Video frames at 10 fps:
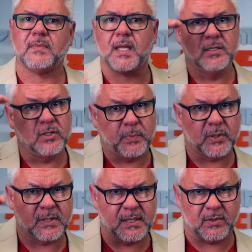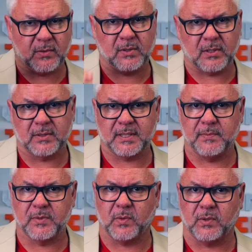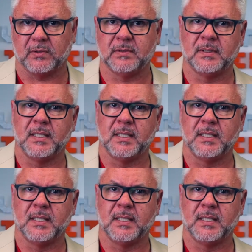and you put this all on your team's wall.